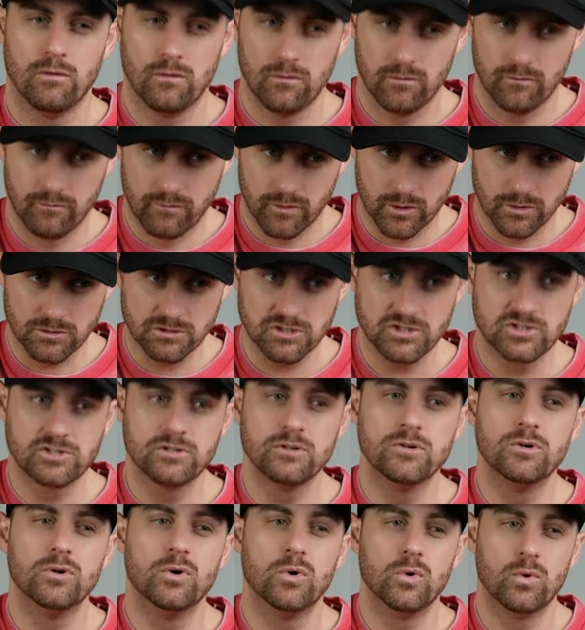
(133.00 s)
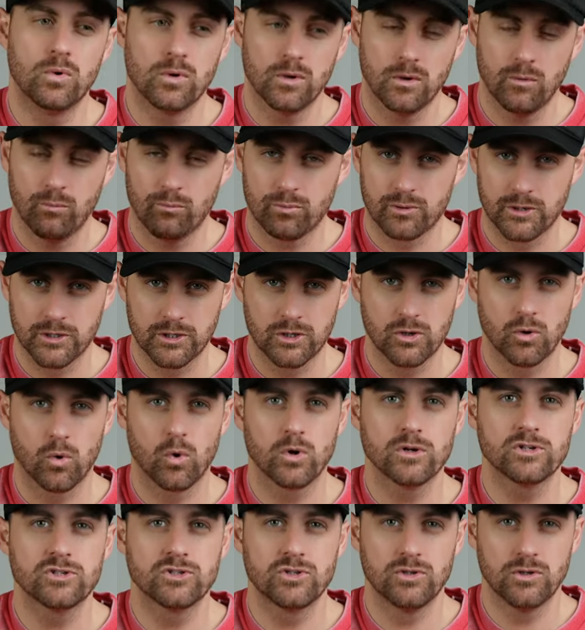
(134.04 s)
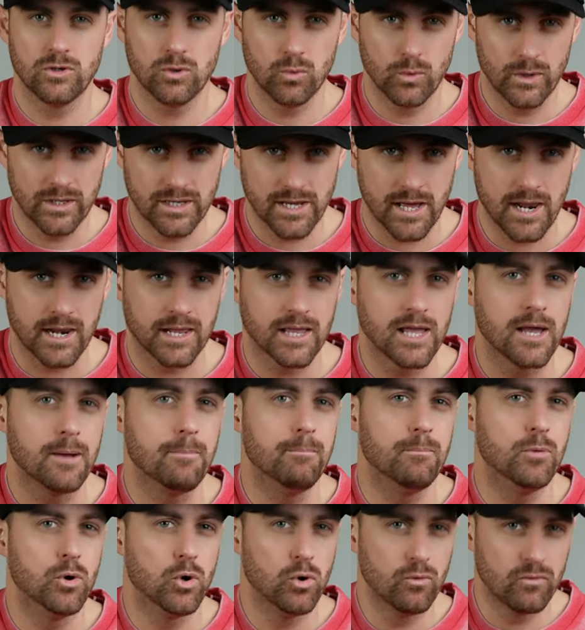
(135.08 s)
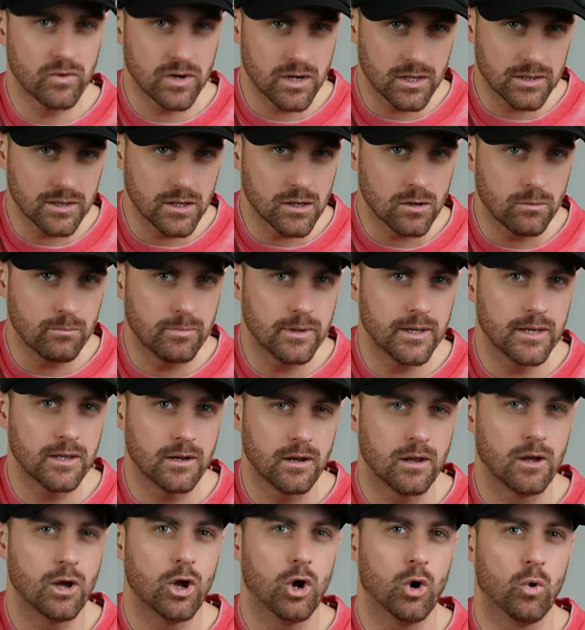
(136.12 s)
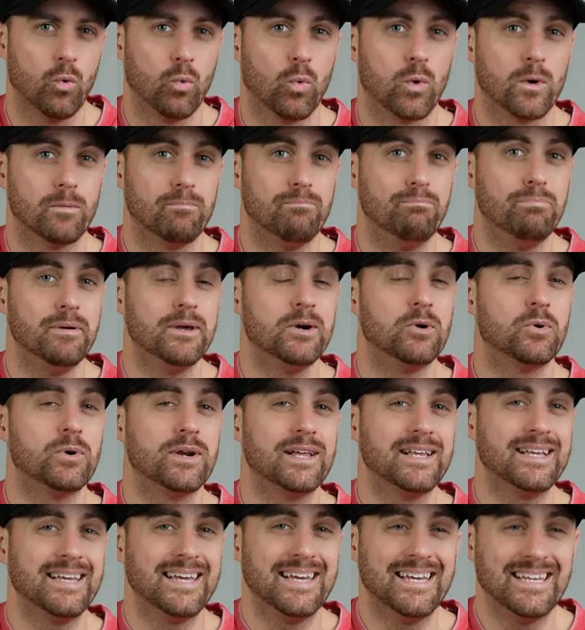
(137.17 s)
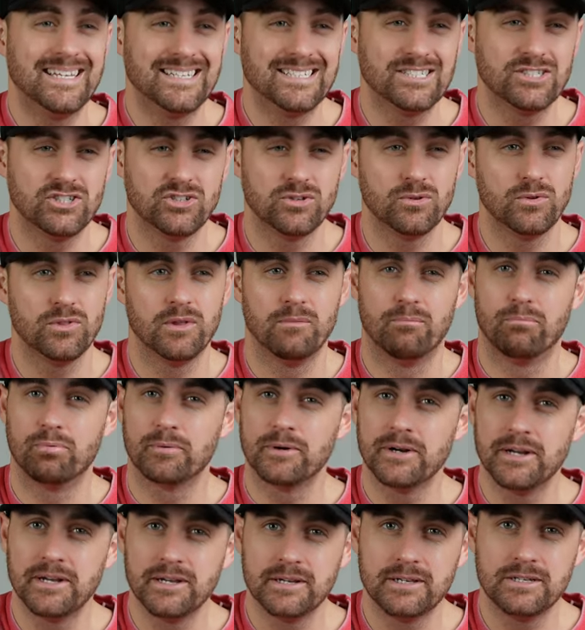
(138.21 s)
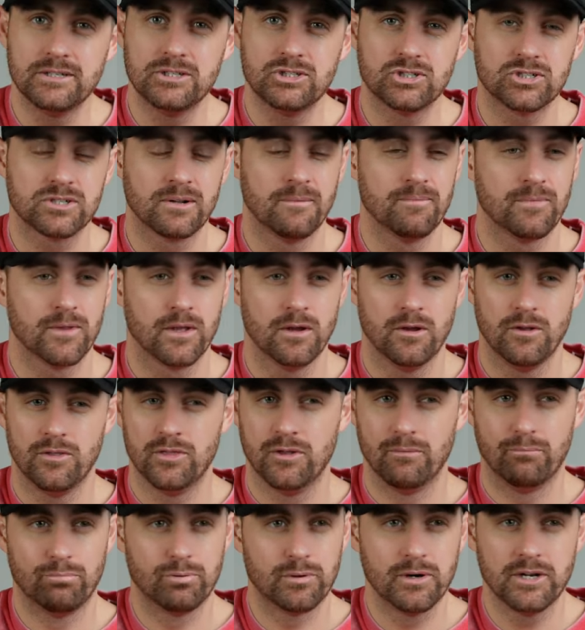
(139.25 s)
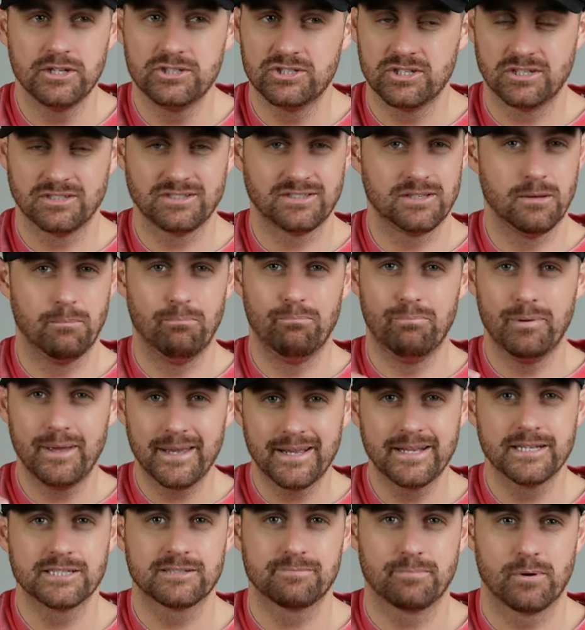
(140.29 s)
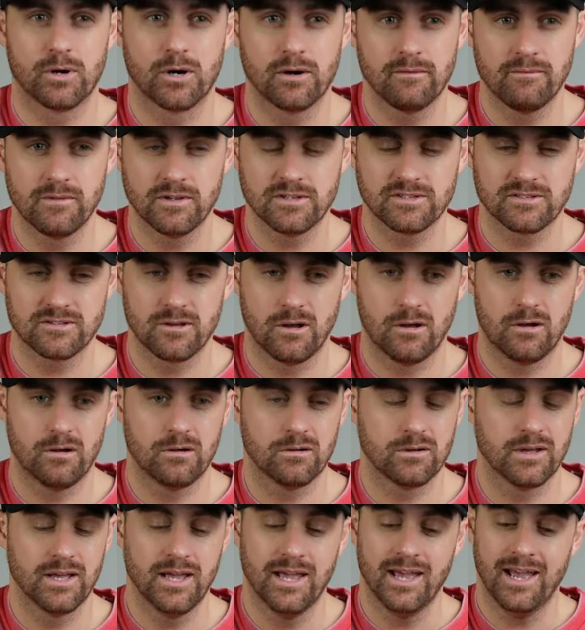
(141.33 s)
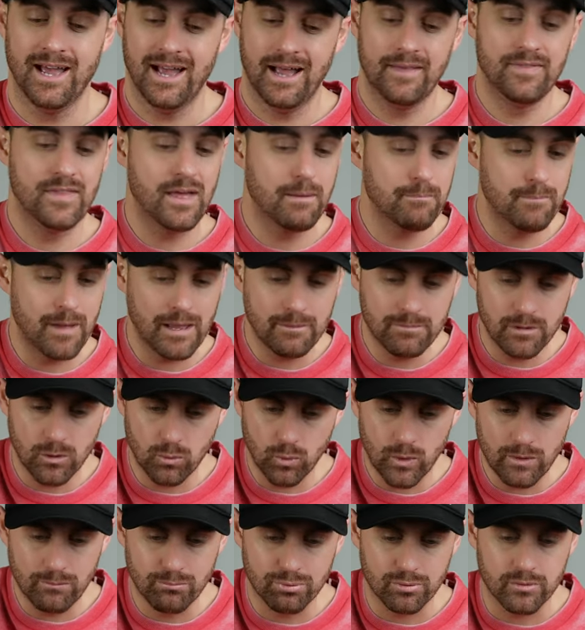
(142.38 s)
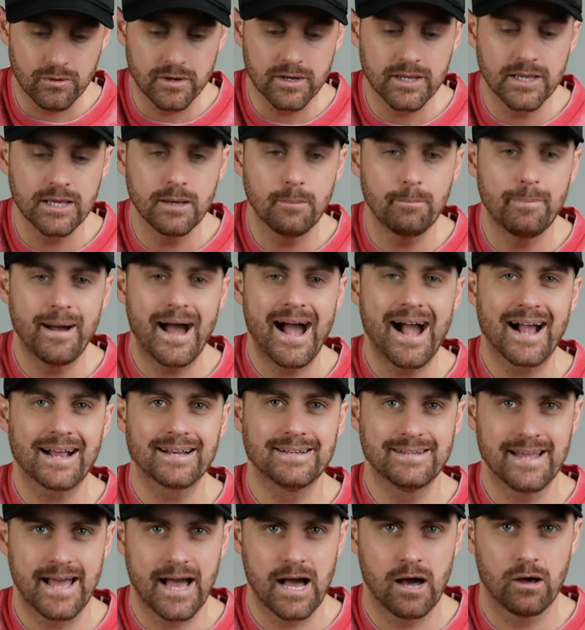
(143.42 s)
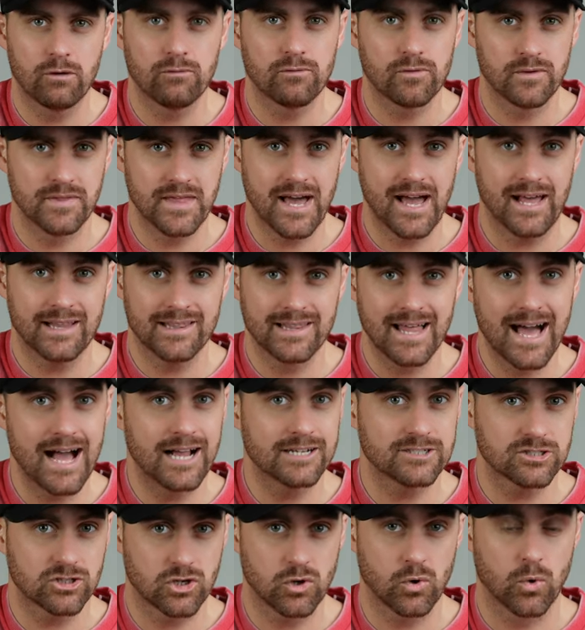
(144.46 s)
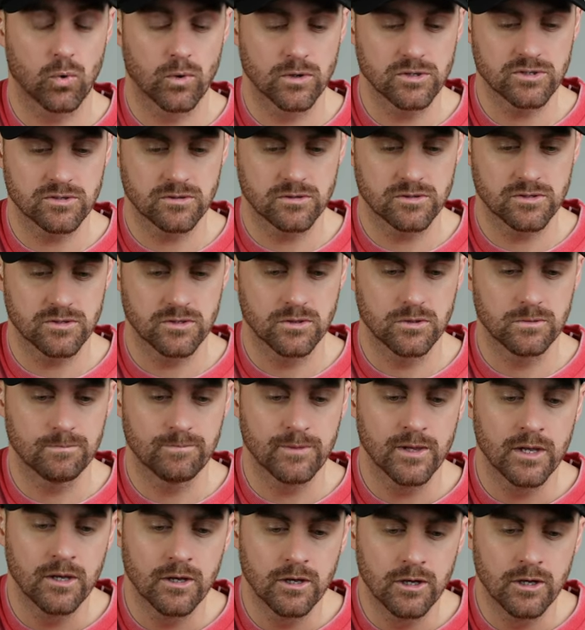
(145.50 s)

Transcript: verse 2, pre-chorus 2, we kind of get moving a little bit, we're building into the bridge. The bridge is the biggest part of the song, and then maybe we bring it back down for that last chorus or two.